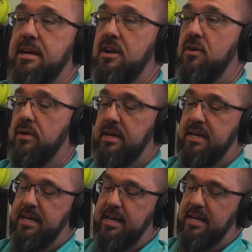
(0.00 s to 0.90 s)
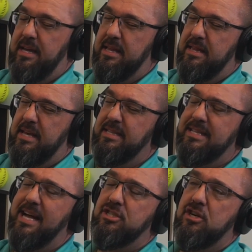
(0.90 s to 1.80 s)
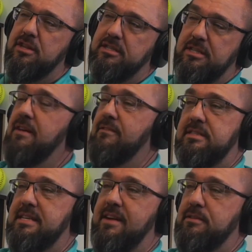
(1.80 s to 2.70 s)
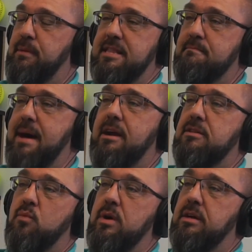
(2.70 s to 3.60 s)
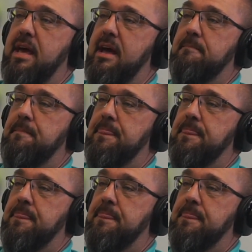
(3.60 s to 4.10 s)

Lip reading: You know, he's not sure. They're still haven't said if he's playing the Mike or the Will yet.